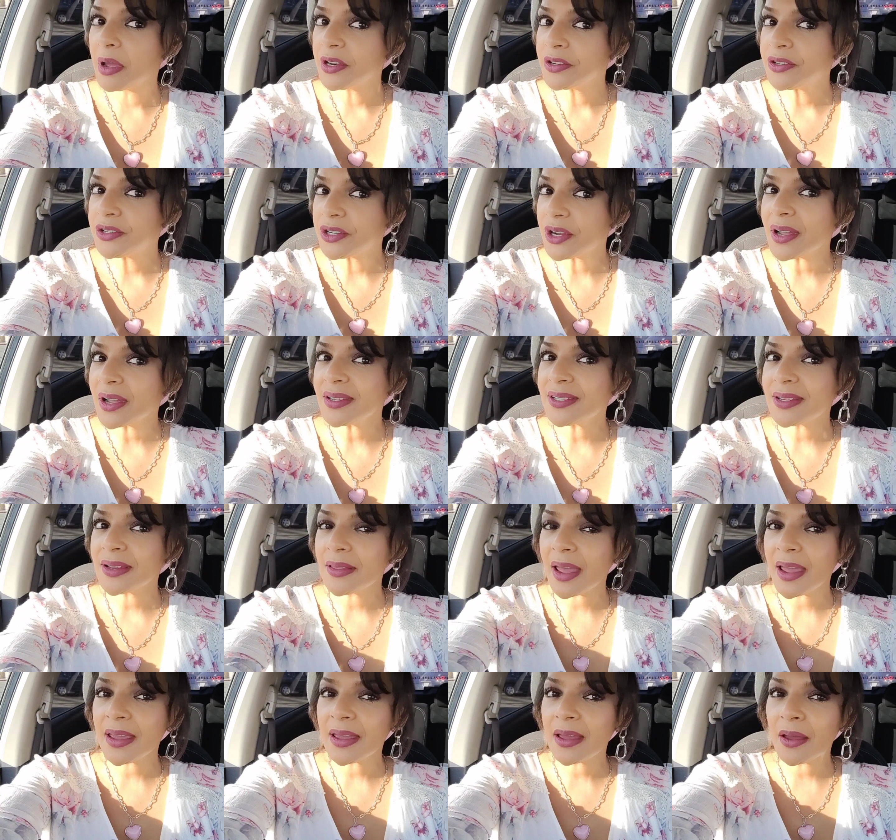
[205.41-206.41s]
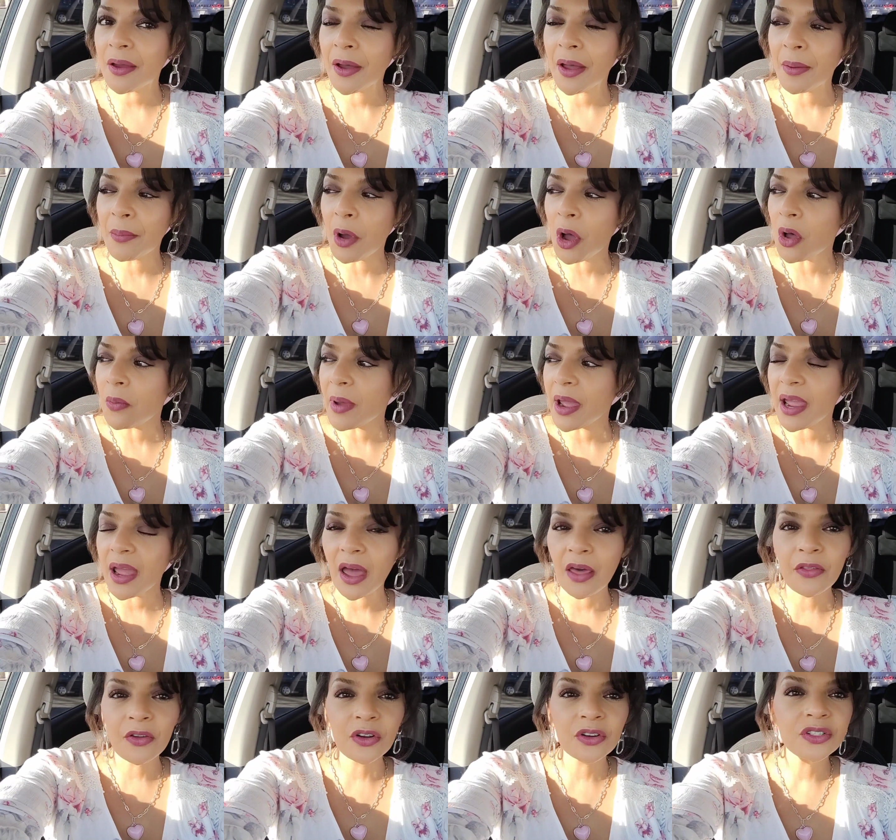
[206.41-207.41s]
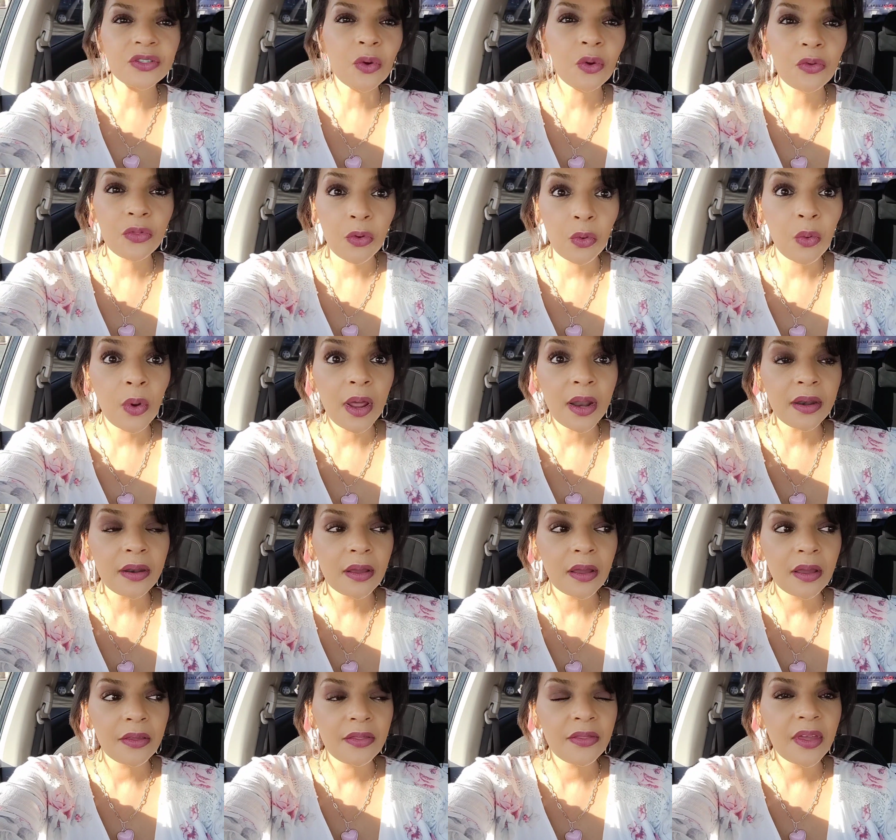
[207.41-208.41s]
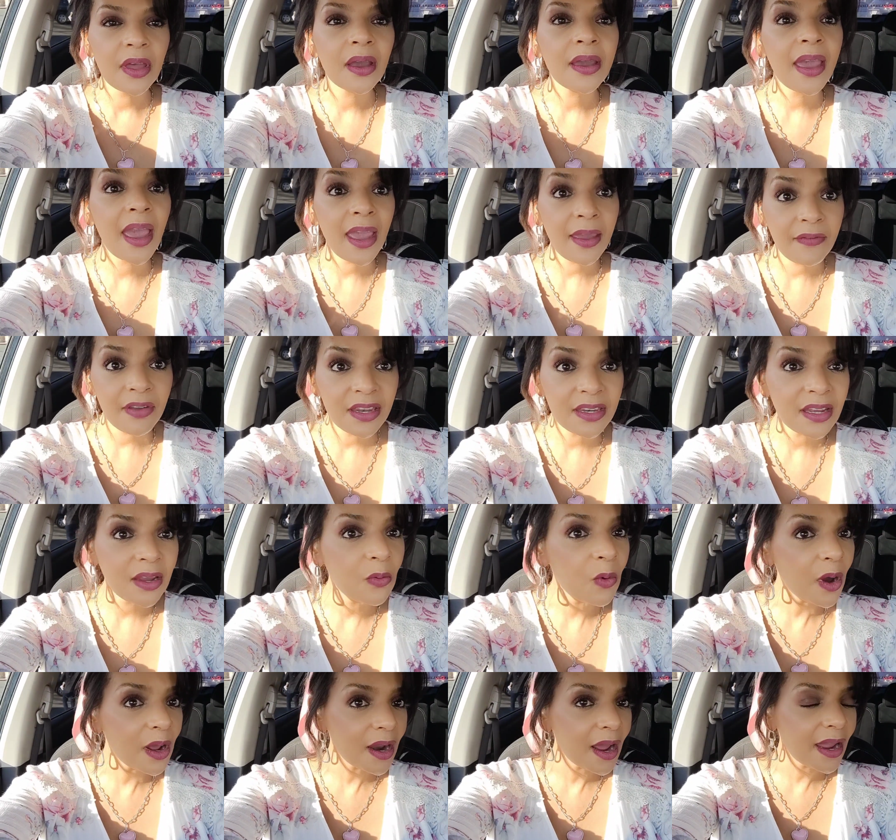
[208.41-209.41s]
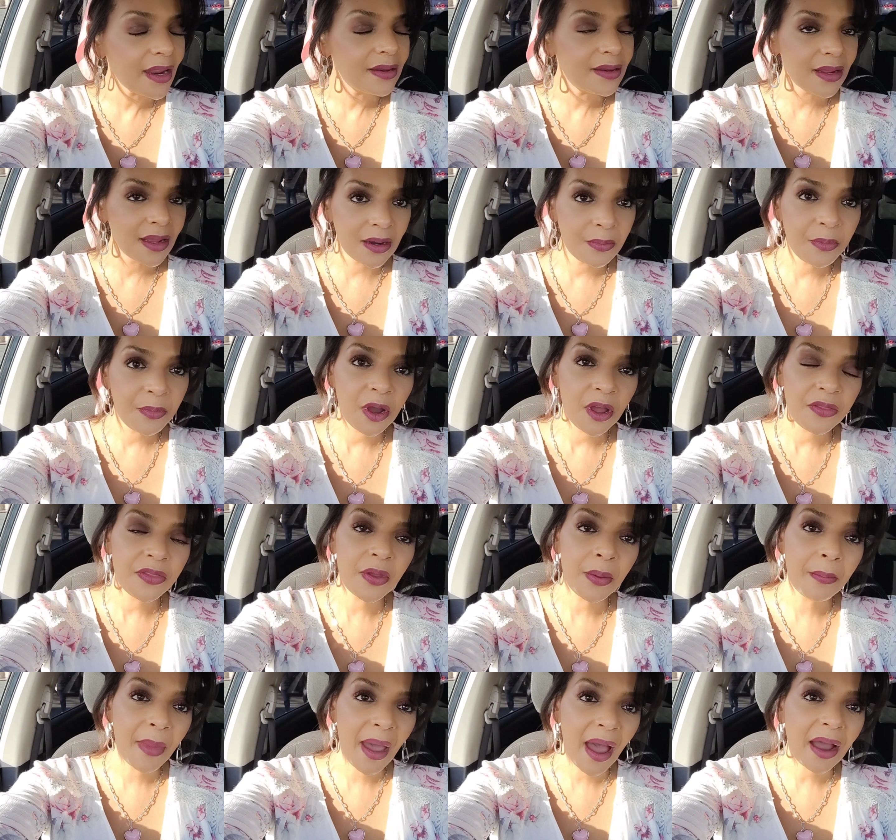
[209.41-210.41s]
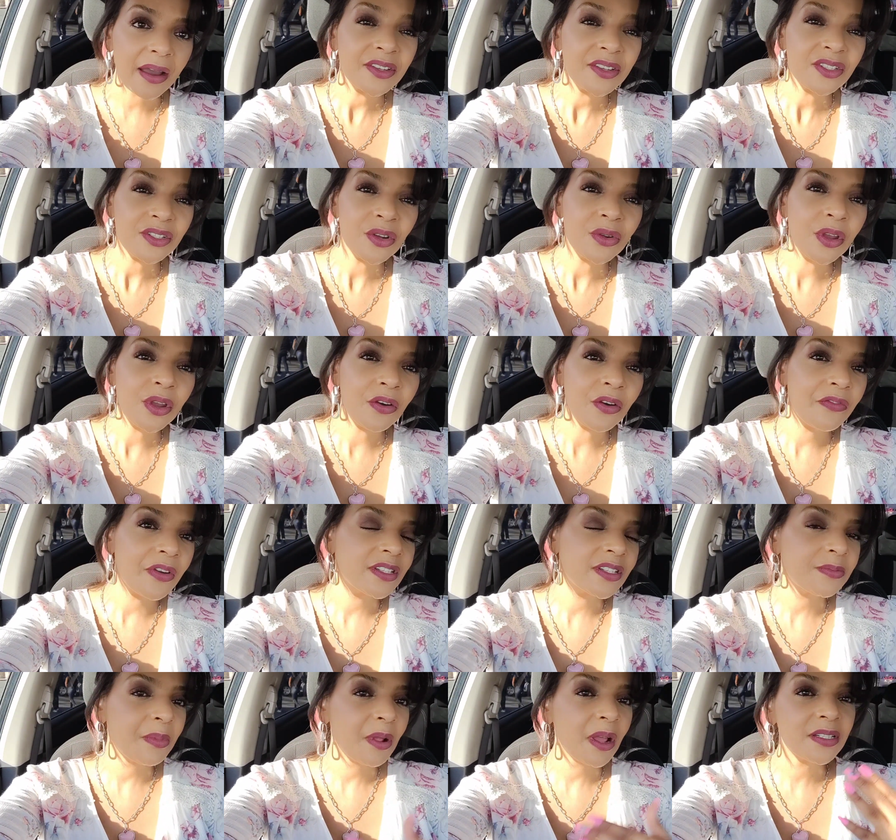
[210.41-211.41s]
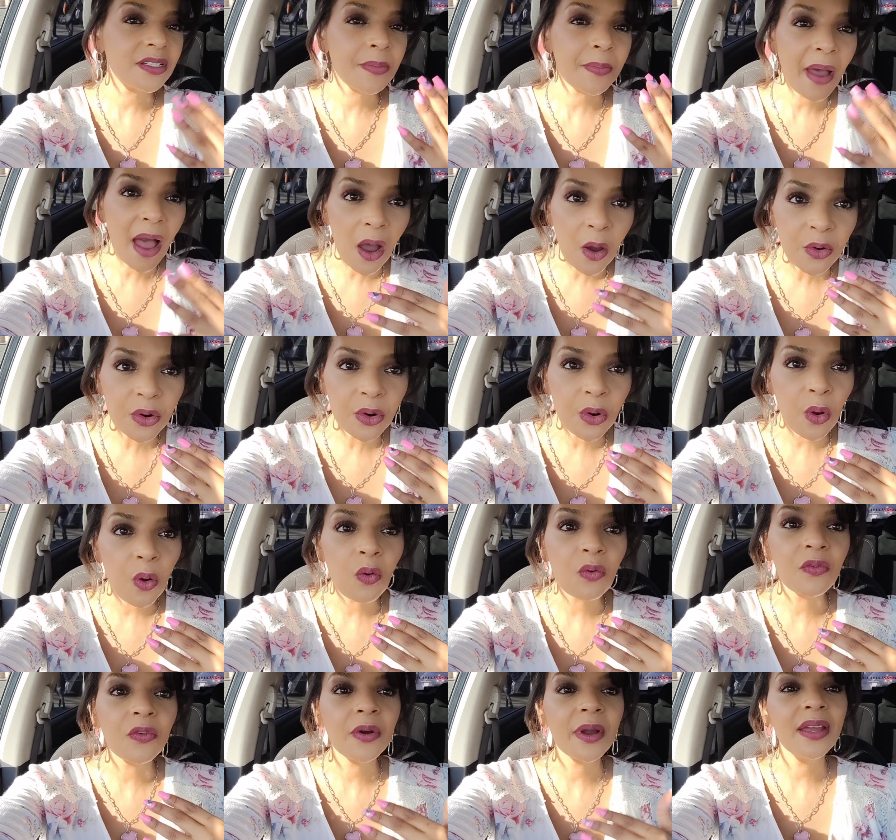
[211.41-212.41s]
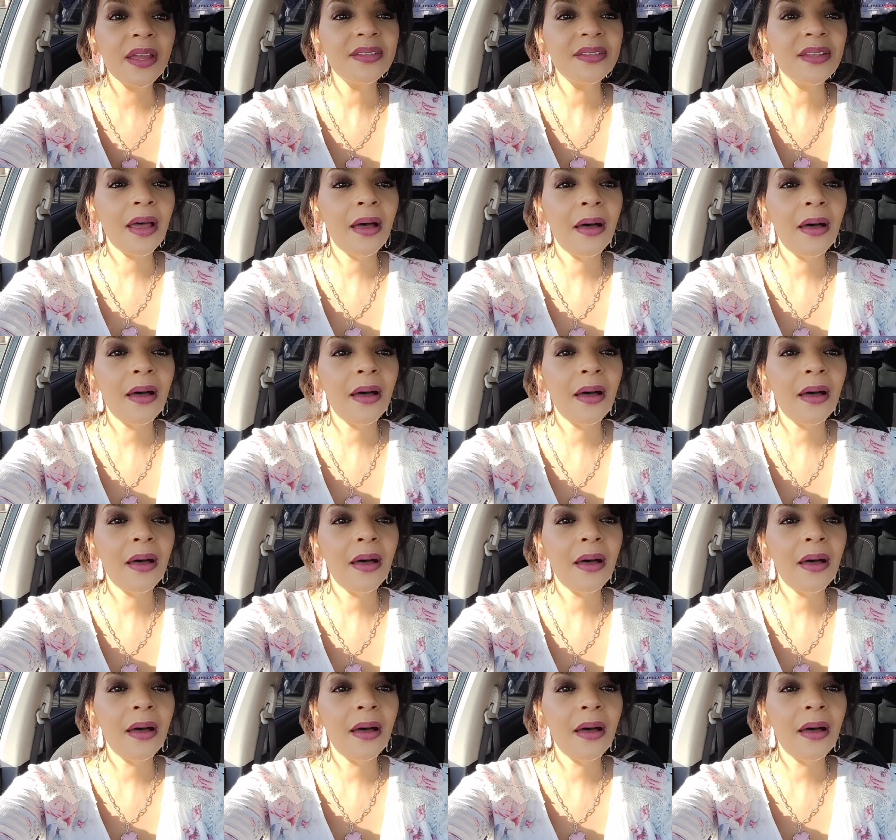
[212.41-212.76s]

Just like all my others, or the KVD one, I did put the MAC Studio Fix Plus powder over it.